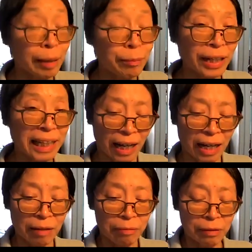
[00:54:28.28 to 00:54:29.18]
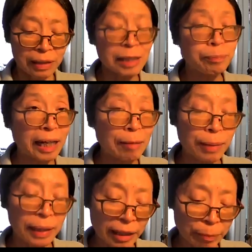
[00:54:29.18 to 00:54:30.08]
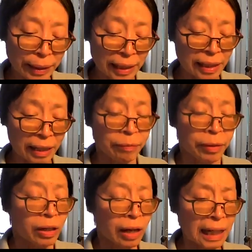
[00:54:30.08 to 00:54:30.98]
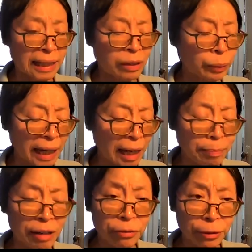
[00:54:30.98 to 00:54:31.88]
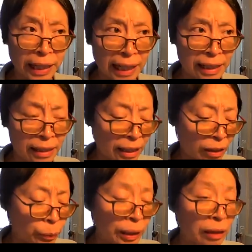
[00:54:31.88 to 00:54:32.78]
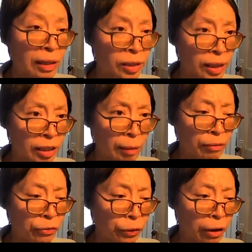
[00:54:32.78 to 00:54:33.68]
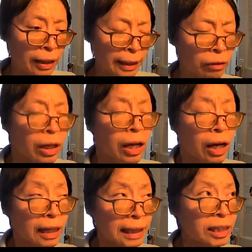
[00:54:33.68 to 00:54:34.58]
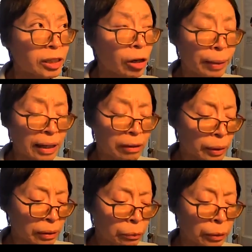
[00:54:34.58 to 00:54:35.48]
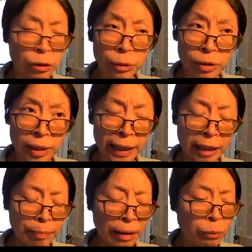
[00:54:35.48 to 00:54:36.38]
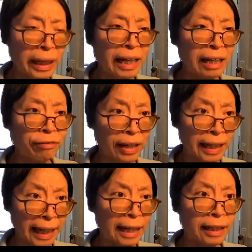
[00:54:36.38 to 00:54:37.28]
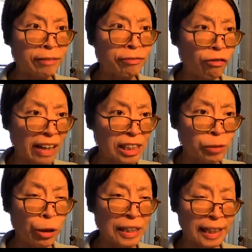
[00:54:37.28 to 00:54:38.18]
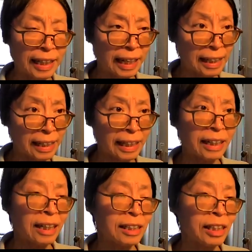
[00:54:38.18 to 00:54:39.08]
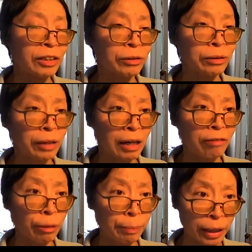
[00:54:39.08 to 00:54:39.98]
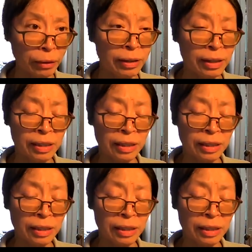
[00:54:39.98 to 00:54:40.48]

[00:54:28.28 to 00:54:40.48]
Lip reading: Kimberly, let's back up a little bit. I think we got buffered and we lost some of your audio. Let's start back with what you were saying about we have a candidate for vice president and then continue from there.